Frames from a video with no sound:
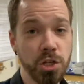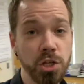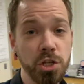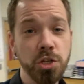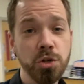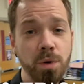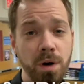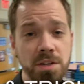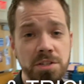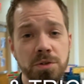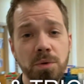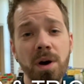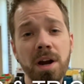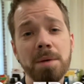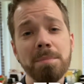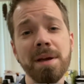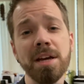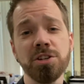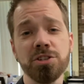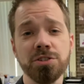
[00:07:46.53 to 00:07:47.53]
You also want to
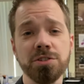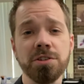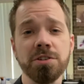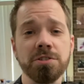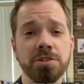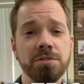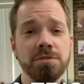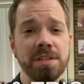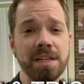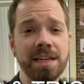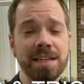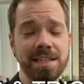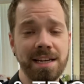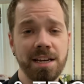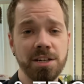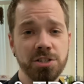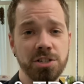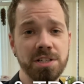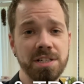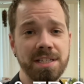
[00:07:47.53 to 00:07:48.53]
make sure you're using
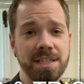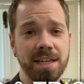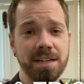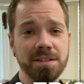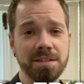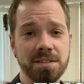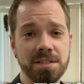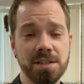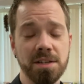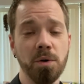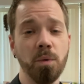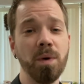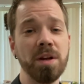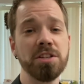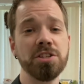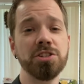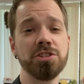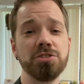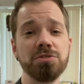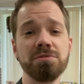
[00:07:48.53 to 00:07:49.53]
attention signals when
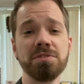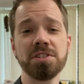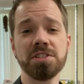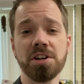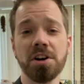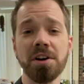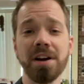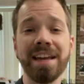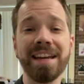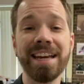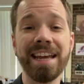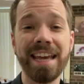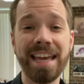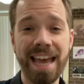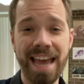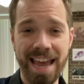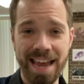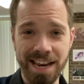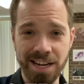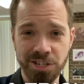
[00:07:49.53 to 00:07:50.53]
students are
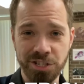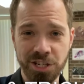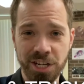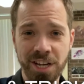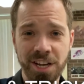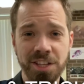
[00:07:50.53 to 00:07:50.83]
engaged.